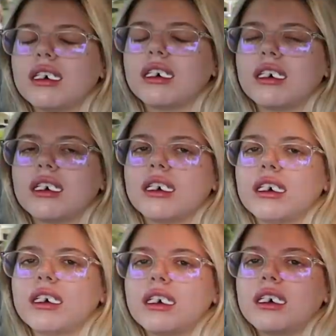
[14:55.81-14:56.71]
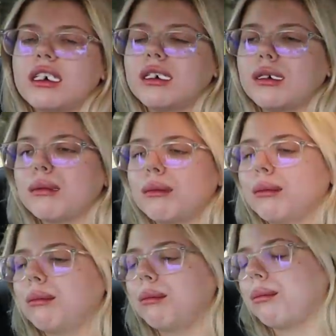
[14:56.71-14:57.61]

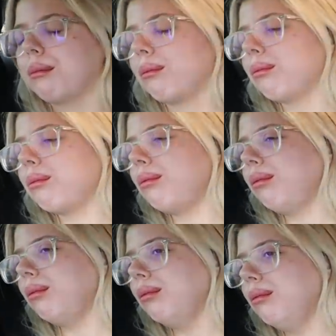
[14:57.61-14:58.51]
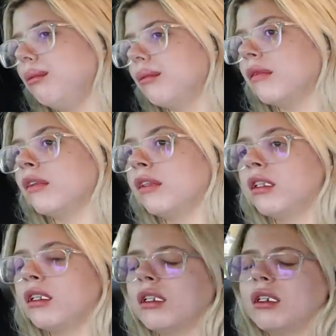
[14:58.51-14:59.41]

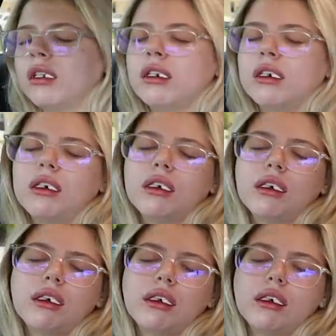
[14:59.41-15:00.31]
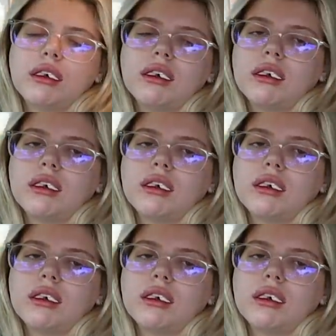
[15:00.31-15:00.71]
The person shown says nothing.